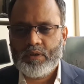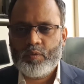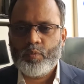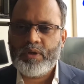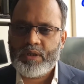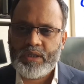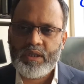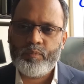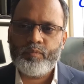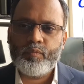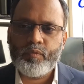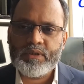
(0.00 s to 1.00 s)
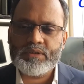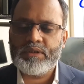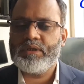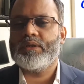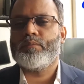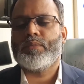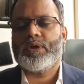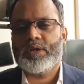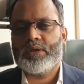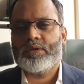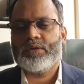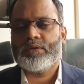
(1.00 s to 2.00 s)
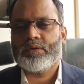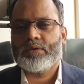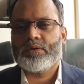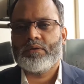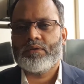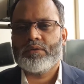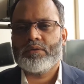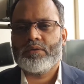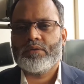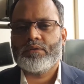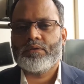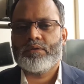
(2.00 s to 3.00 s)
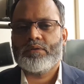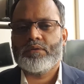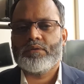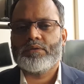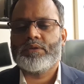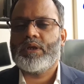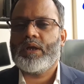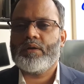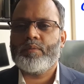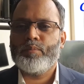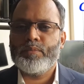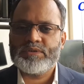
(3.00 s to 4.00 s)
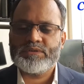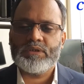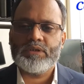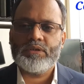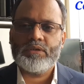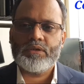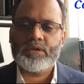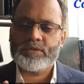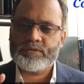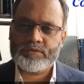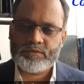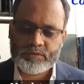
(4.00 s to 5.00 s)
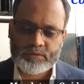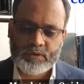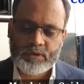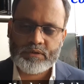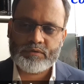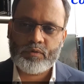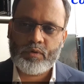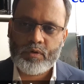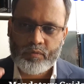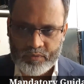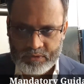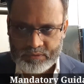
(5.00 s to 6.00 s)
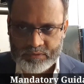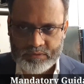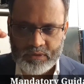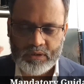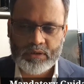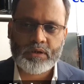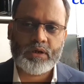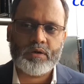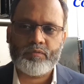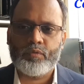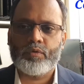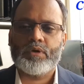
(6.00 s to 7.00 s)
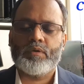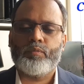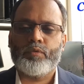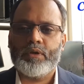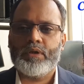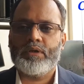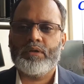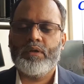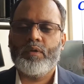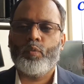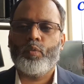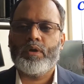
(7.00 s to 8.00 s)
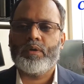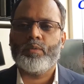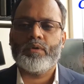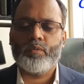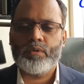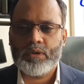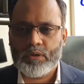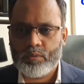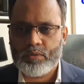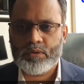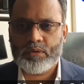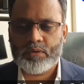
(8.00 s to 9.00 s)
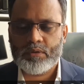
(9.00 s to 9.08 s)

We'll keep one thing in mind, that mission is always our focal point, whatever we are doing.